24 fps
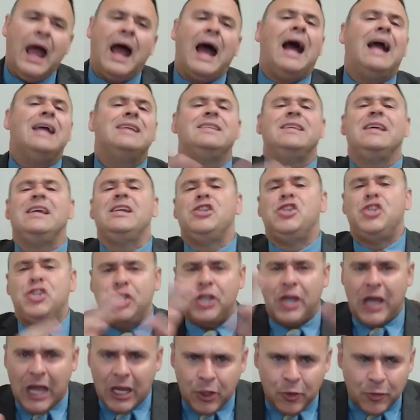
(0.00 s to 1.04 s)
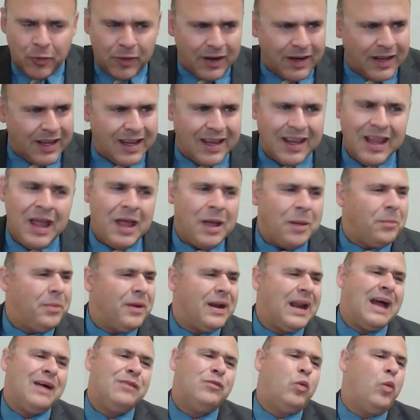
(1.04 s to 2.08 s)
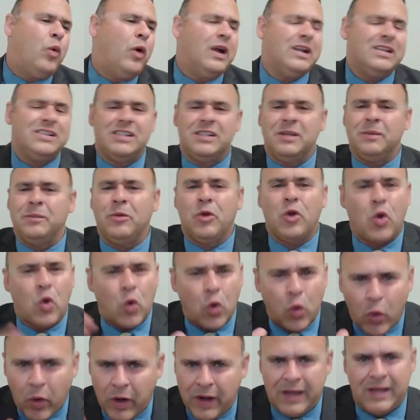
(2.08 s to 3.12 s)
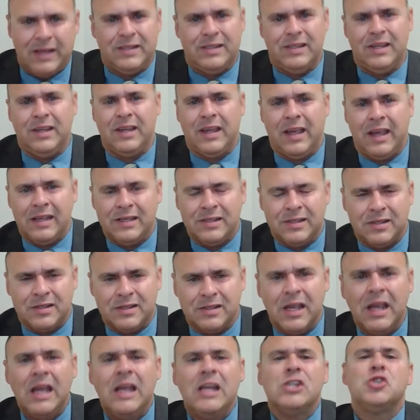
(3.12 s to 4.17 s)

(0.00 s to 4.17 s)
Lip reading: I say generally, but I've won some crazy cases.